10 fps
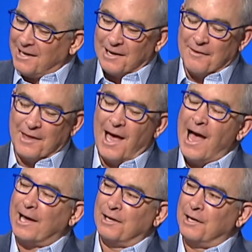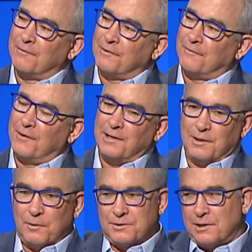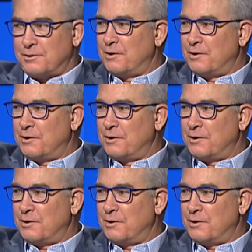And on the agony of defeat, there was a